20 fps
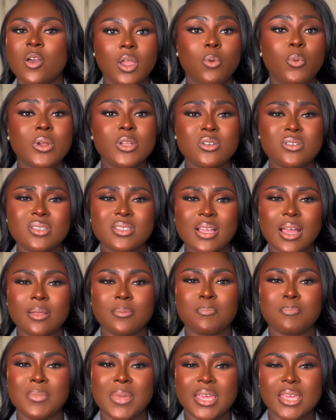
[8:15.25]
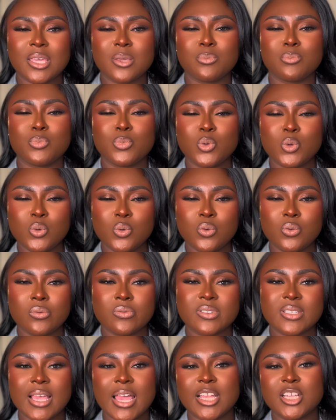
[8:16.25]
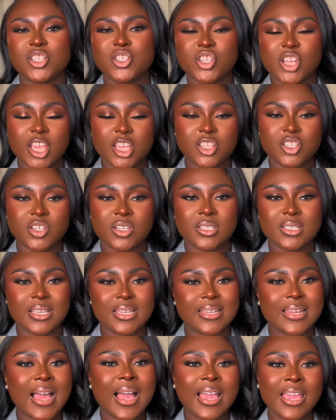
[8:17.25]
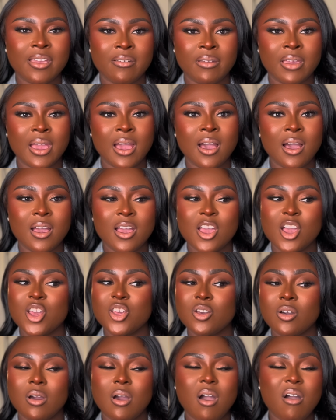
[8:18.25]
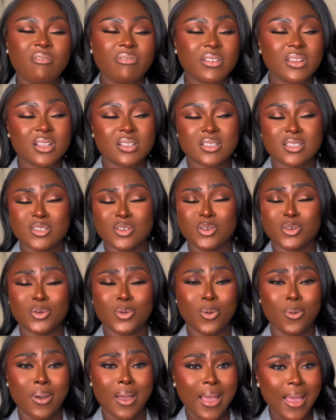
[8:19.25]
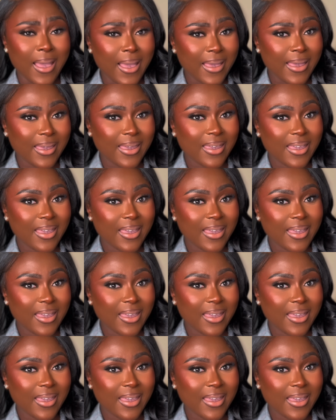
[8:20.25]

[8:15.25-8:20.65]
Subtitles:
When you start making moves and changes in that area, your confidence is going to go high.